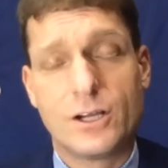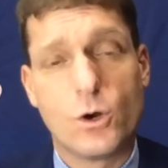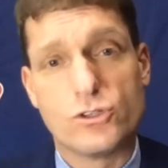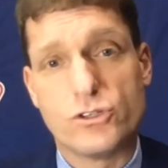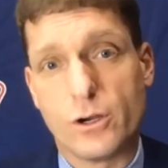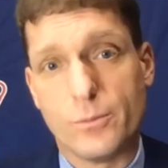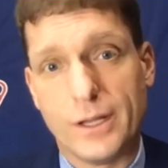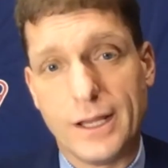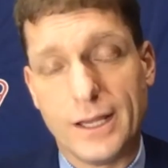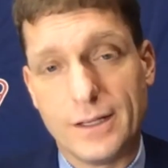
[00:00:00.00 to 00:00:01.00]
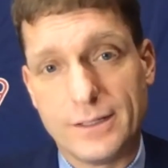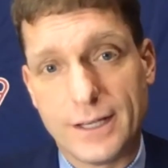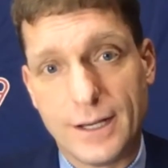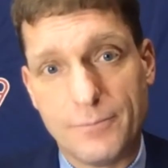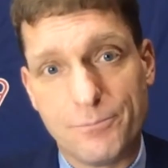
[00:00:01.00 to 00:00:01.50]
Coach Durman and
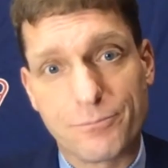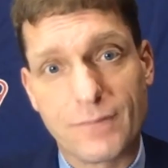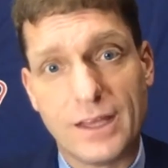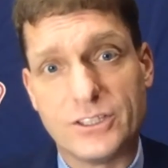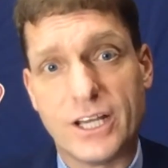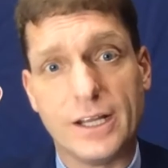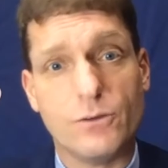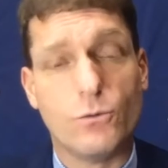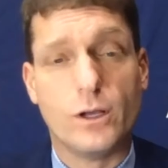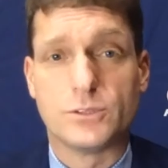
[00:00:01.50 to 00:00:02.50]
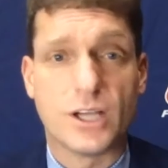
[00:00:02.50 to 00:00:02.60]
um, and Jenny Wilms,